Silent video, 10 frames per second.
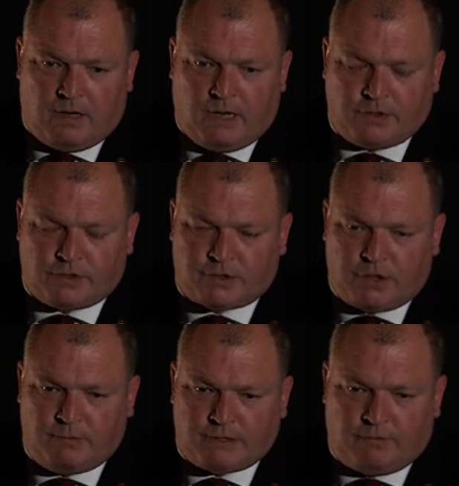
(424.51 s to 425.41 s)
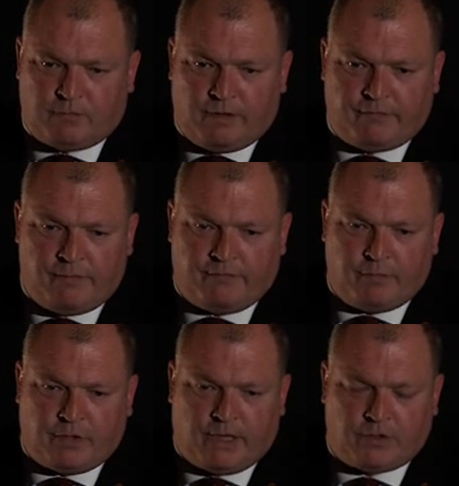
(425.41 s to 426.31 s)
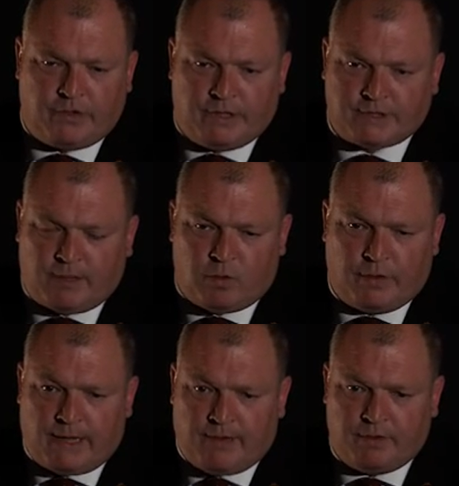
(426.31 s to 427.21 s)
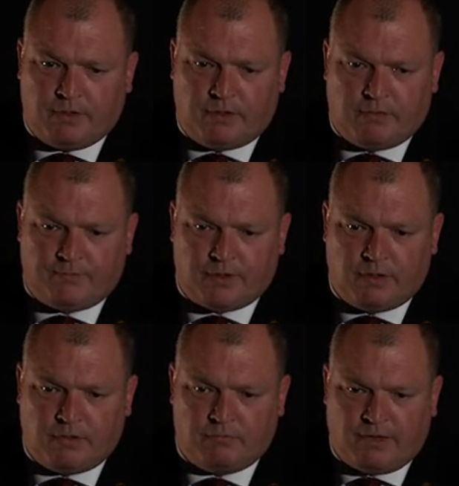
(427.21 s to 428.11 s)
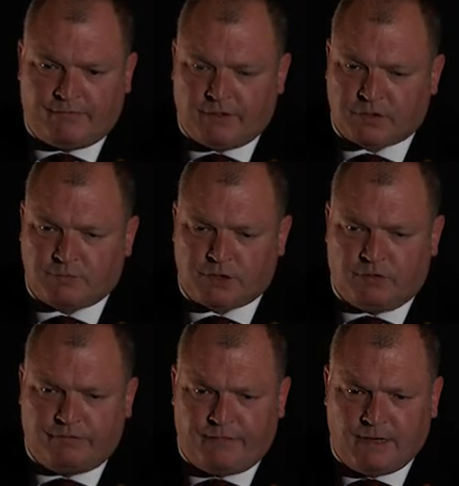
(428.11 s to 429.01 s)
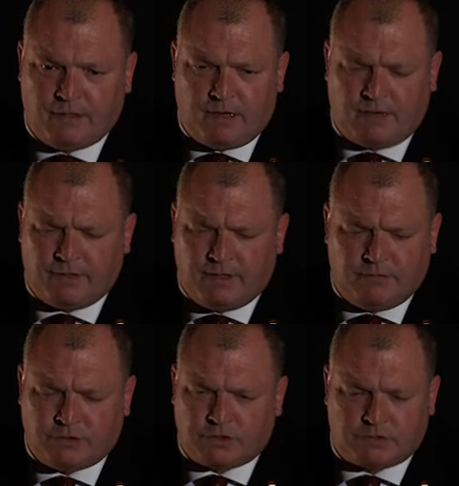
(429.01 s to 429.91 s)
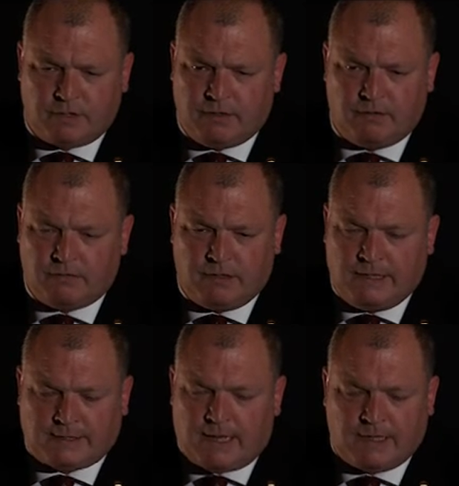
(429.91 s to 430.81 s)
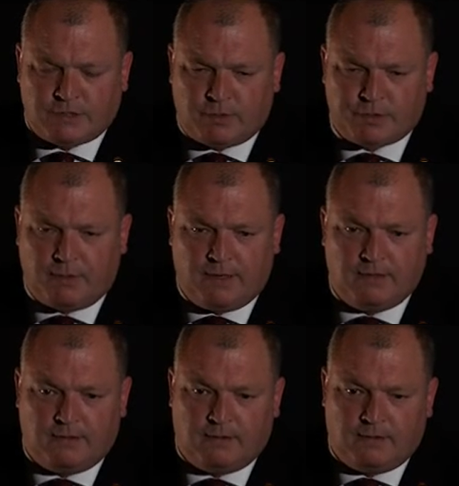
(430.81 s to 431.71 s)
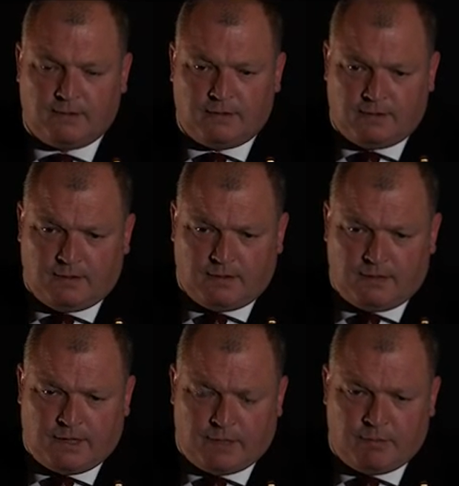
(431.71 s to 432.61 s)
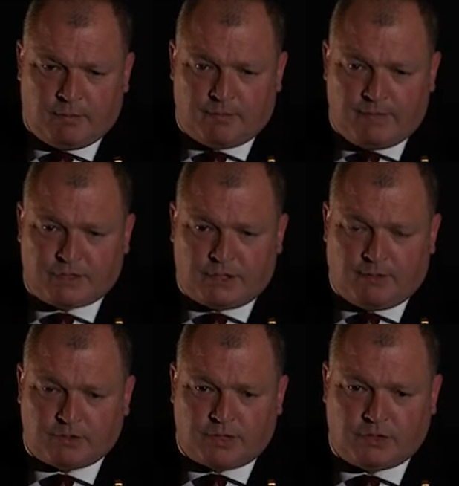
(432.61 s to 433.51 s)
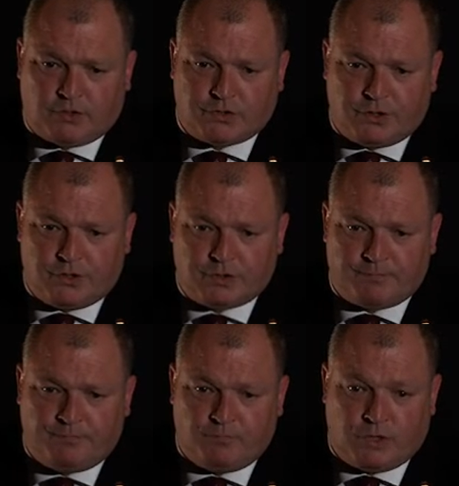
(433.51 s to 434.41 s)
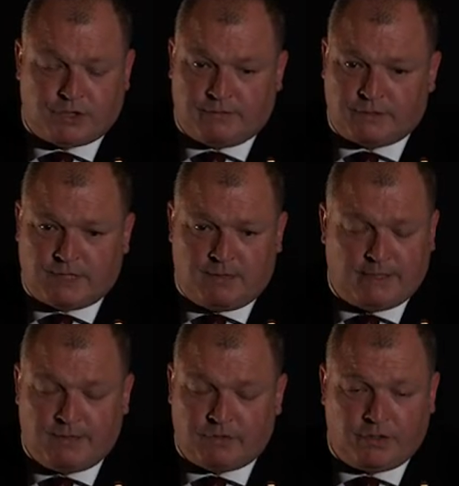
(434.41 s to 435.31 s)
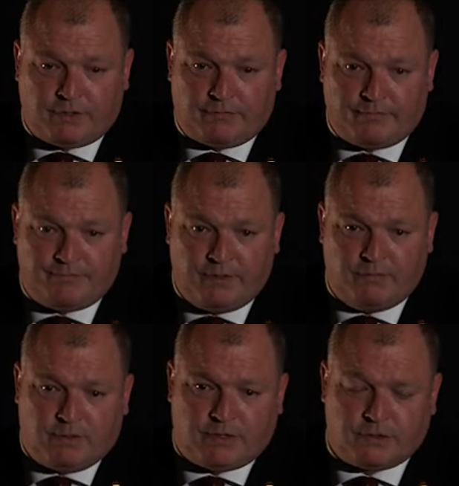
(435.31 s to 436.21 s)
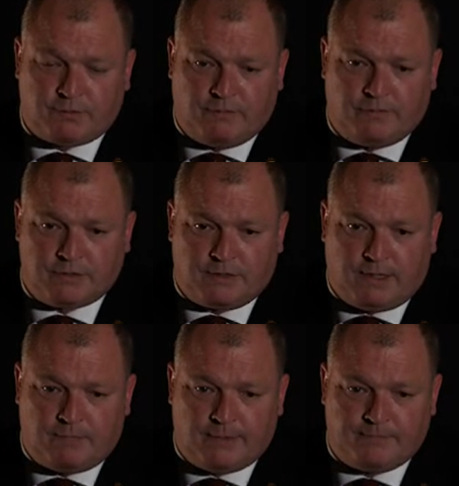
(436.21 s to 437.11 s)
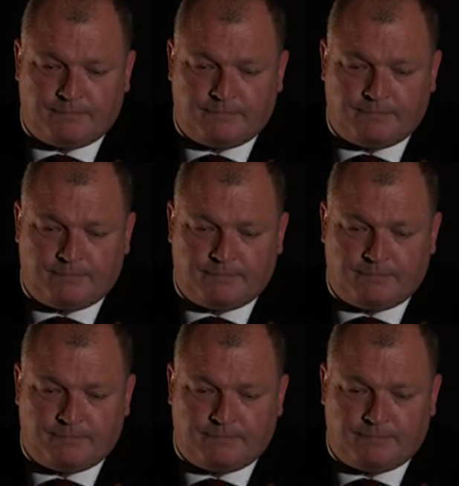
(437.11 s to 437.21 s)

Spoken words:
I just turned myself away from everybody. I couldn't accept what had happened. I felt some sort of failure. It's hard to explain. And then my mother mentioned about St Dunstan's, which at the time I'd never heard of, even though I'd done 12 years in the army.